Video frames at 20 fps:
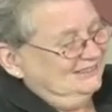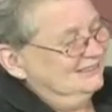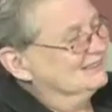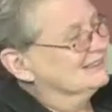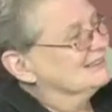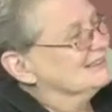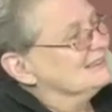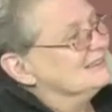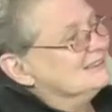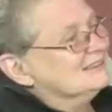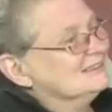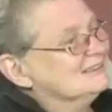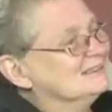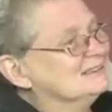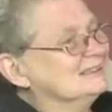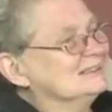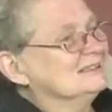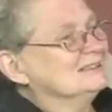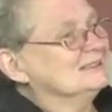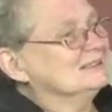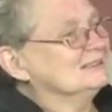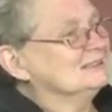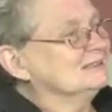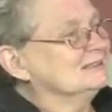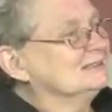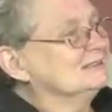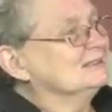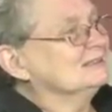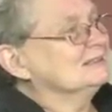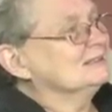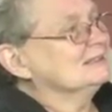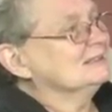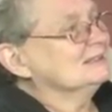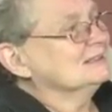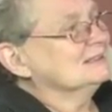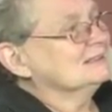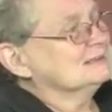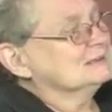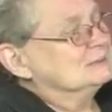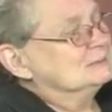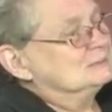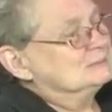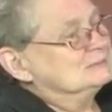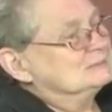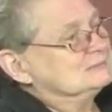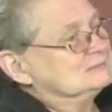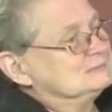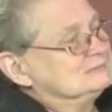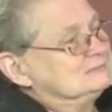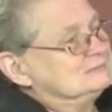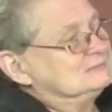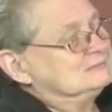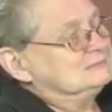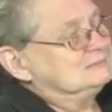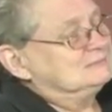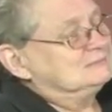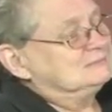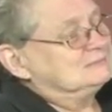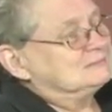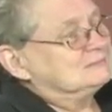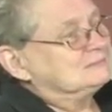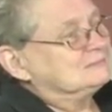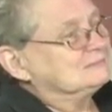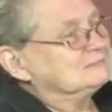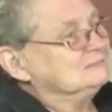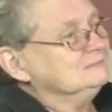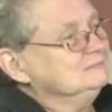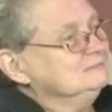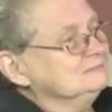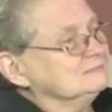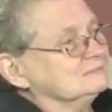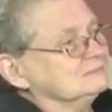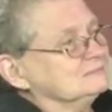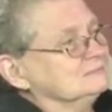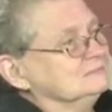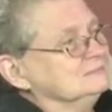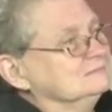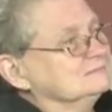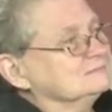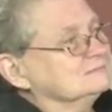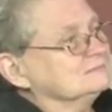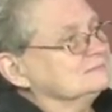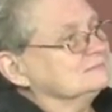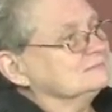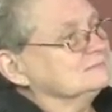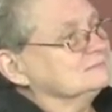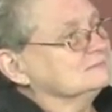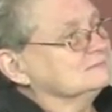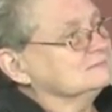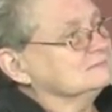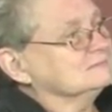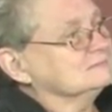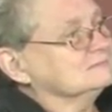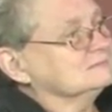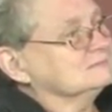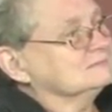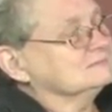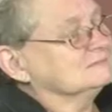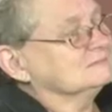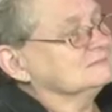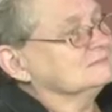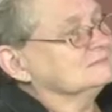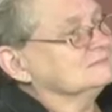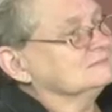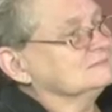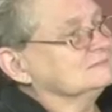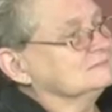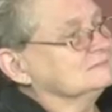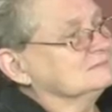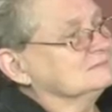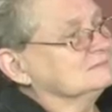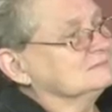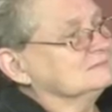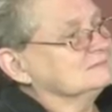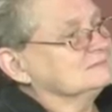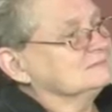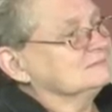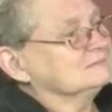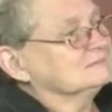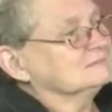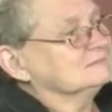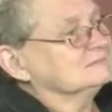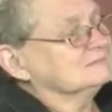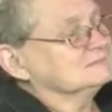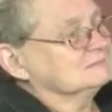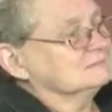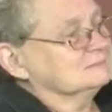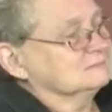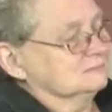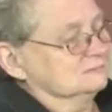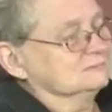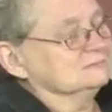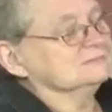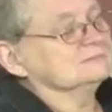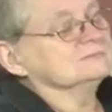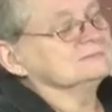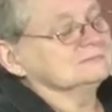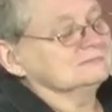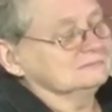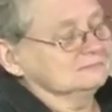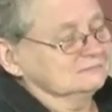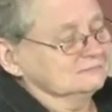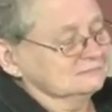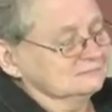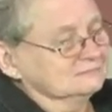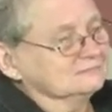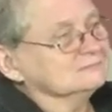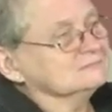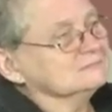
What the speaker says: This person isn't speaking.